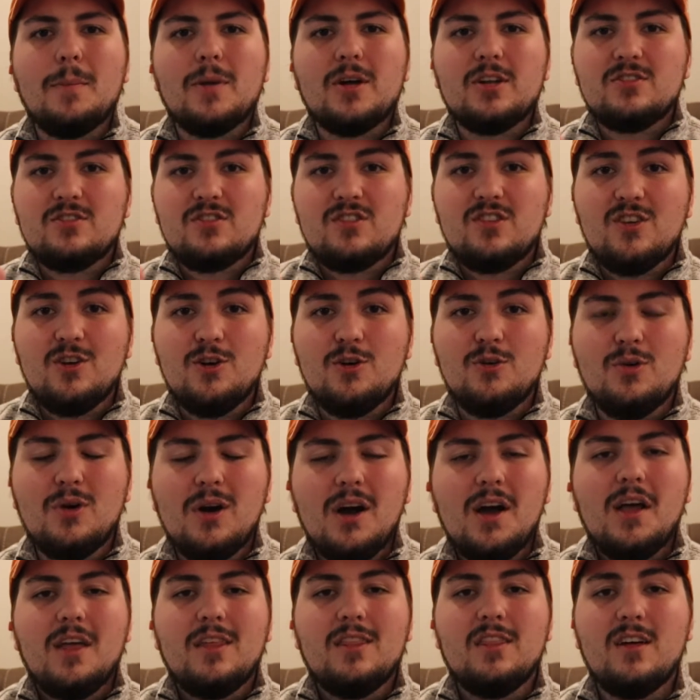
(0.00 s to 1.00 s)

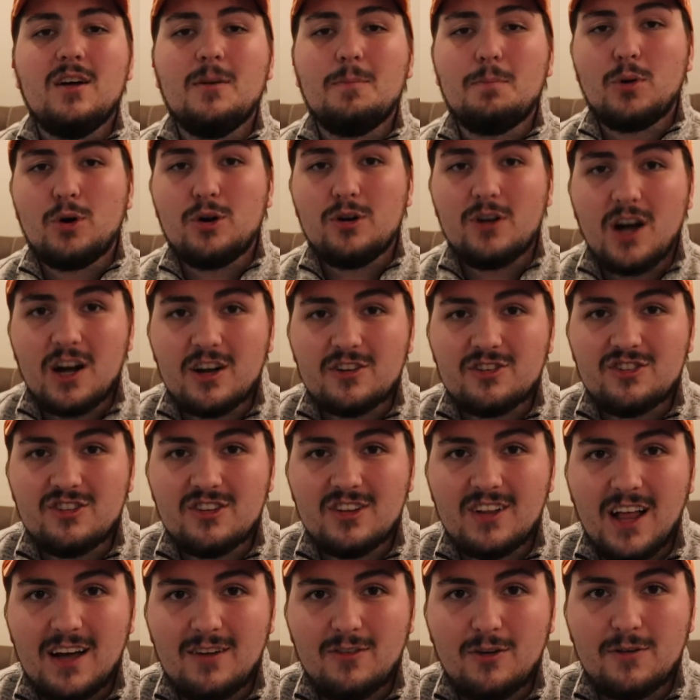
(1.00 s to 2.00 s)
Two, the
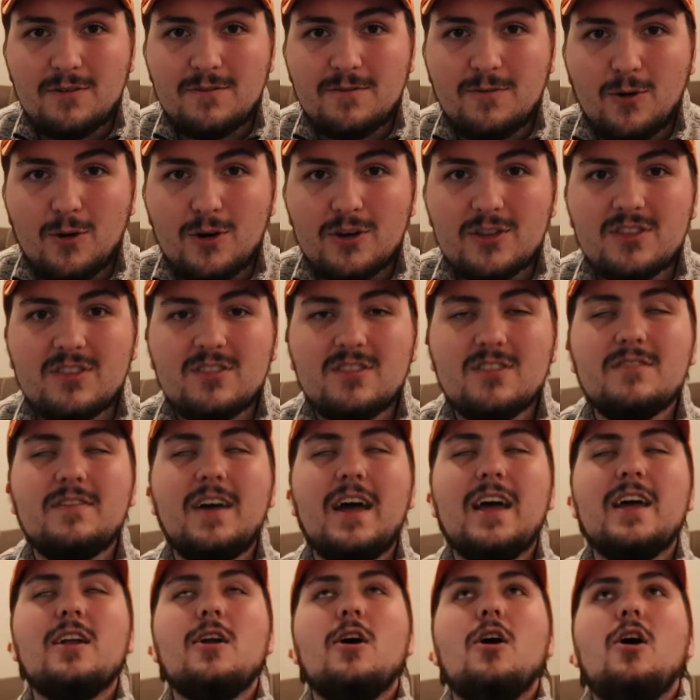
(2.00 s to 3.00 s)
production level for this
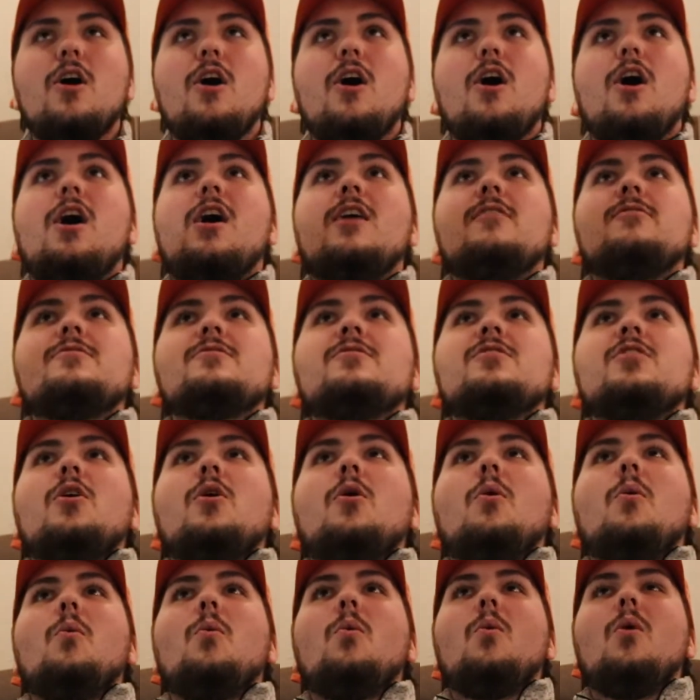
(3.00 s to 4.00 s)
event, off
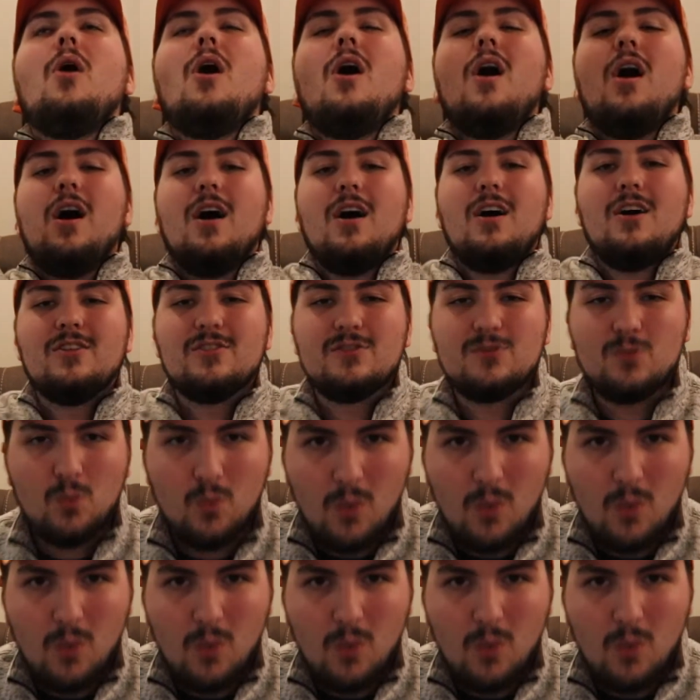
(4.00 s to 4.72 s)
the walls.